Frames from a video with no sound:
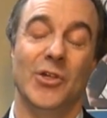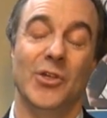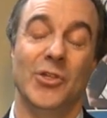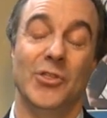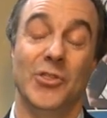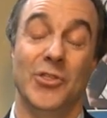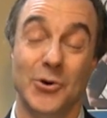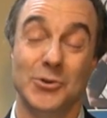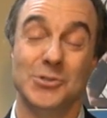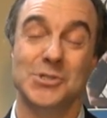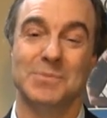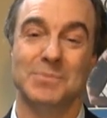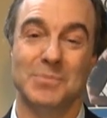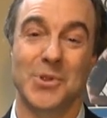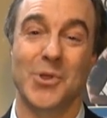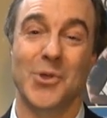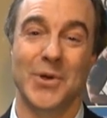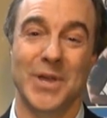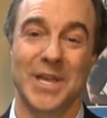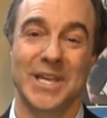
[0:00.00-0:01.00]
those
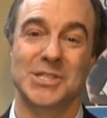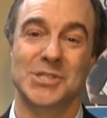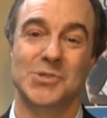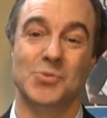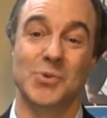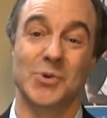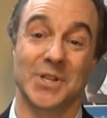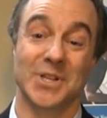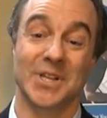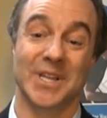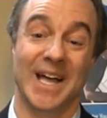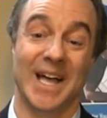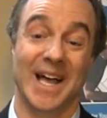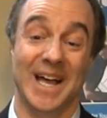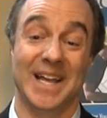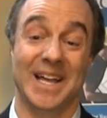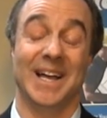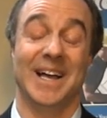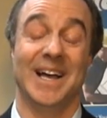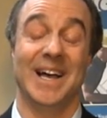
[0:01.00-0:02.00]
employees will
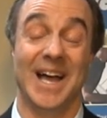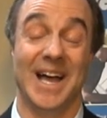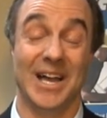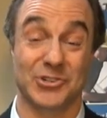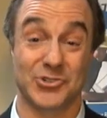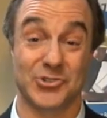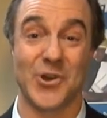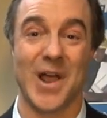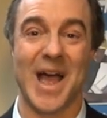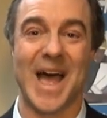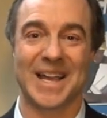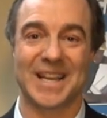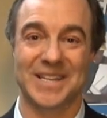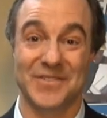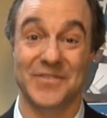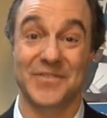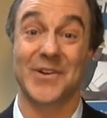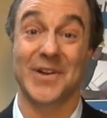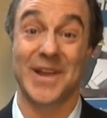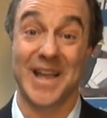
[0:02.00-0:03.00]
attract a
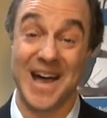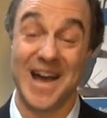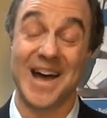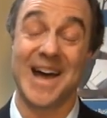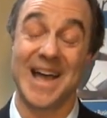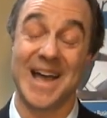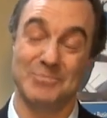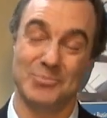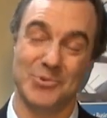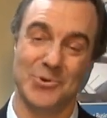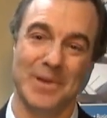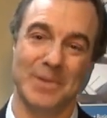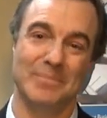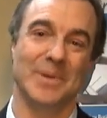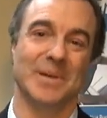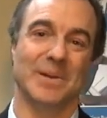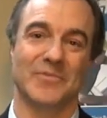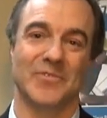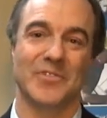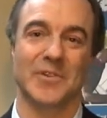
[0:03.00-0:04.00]
very high
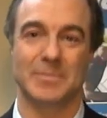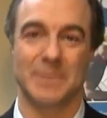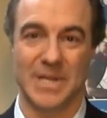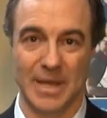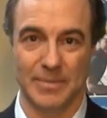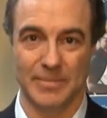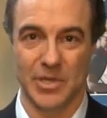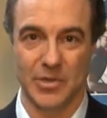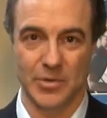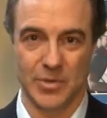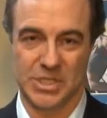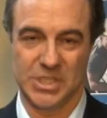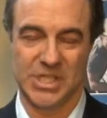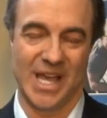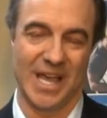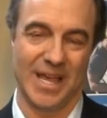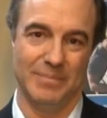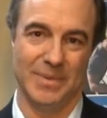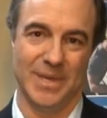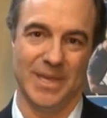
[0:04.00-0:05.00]
premium from
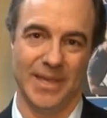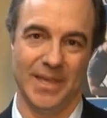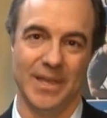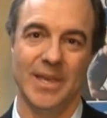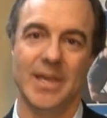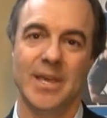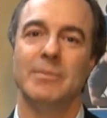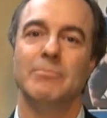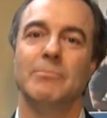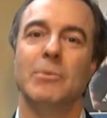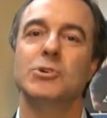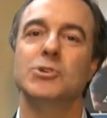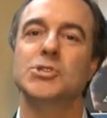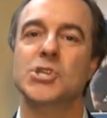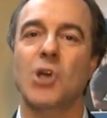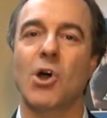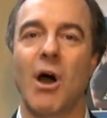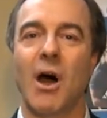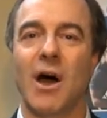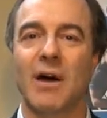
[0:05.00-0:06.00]
WSIB.
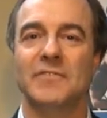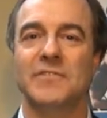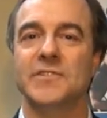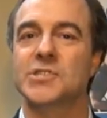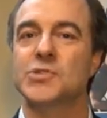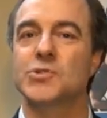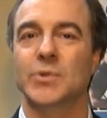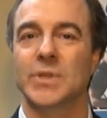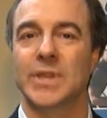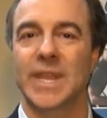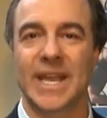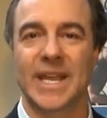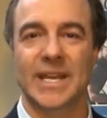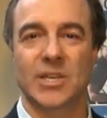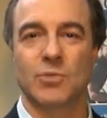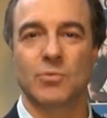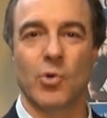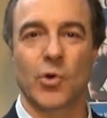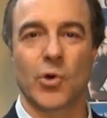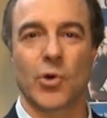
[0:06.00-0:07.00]
Most
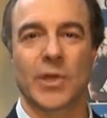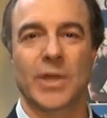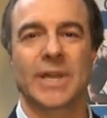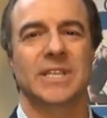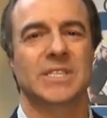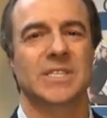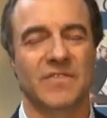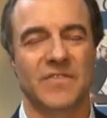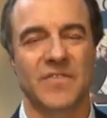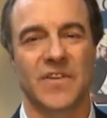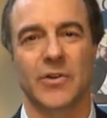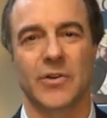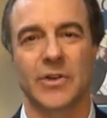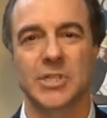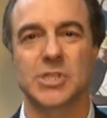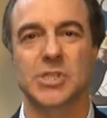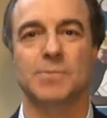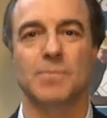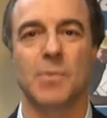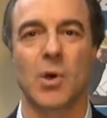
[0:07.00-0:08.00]
office-related work, it's a very
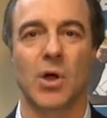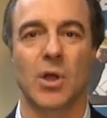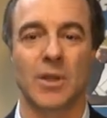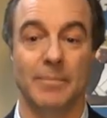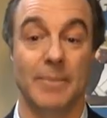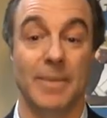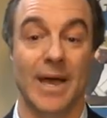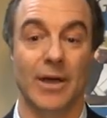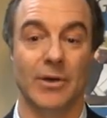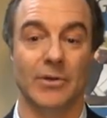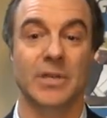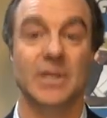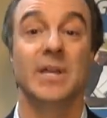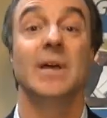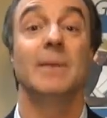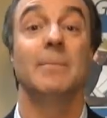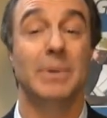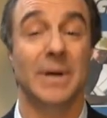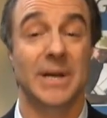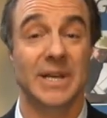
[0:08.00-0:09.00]
small amount,
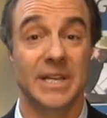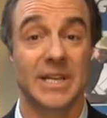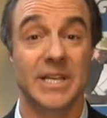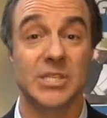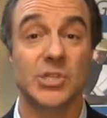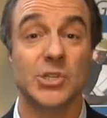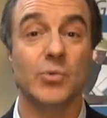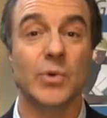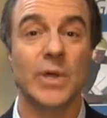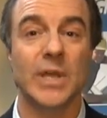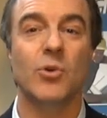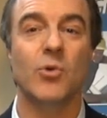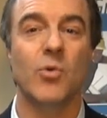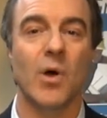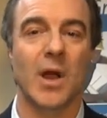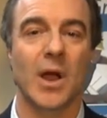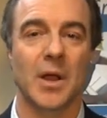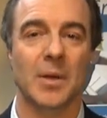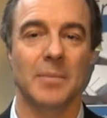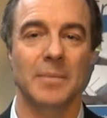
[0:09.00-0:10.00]
but it is a
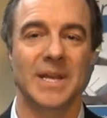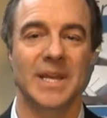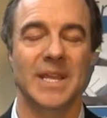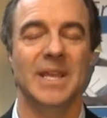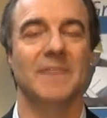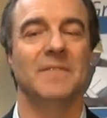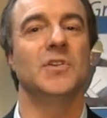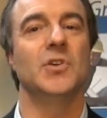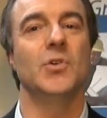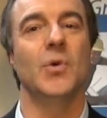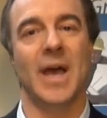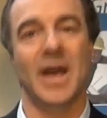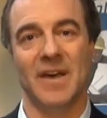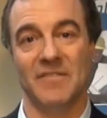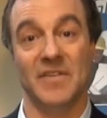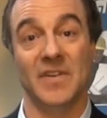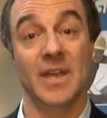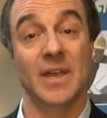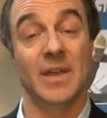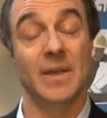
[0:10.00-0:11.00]
requirement if you
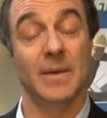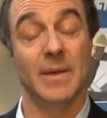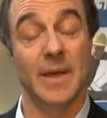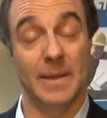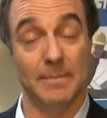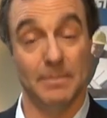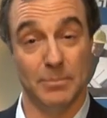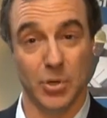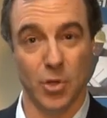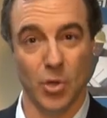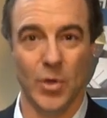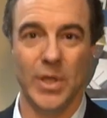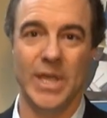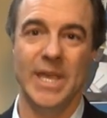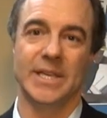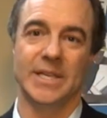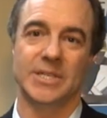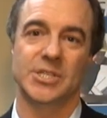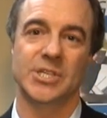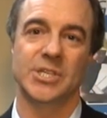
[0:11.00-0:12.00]
have
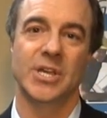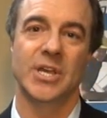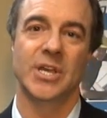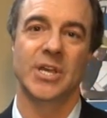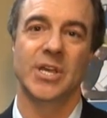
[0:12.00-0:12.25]
employees.